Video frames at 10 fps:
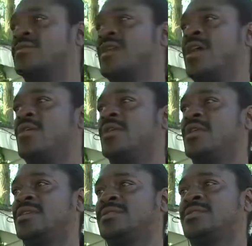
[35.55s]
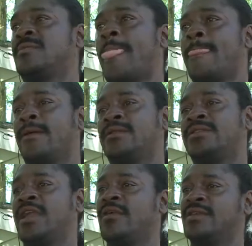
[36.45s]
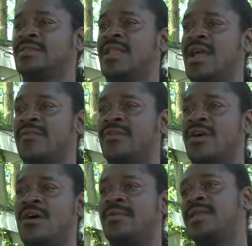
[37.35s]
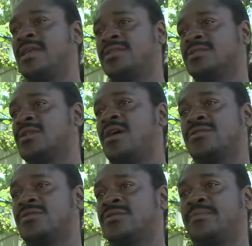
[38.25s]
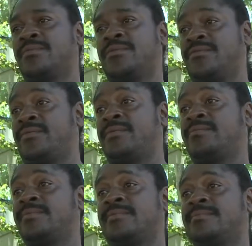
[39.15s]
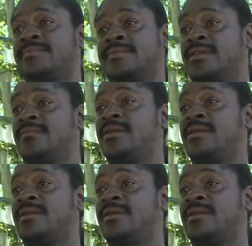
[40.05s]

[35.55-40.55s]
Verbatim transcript: Not only is Darius' life gone, but his is also going to be